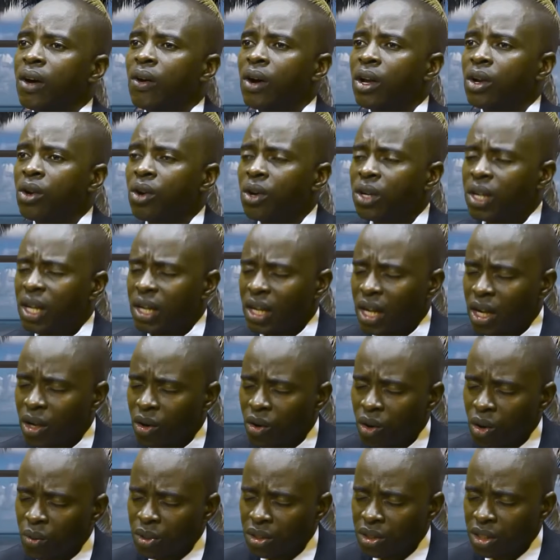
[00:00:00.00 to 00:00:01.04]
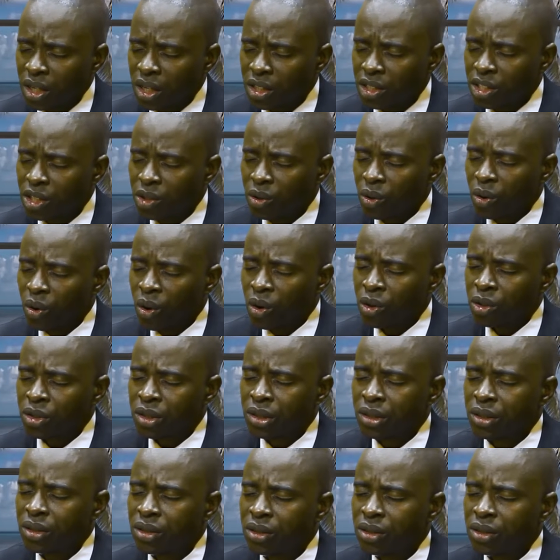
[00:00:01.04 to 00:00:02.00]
Our Lord and our God, we thank you, Lord,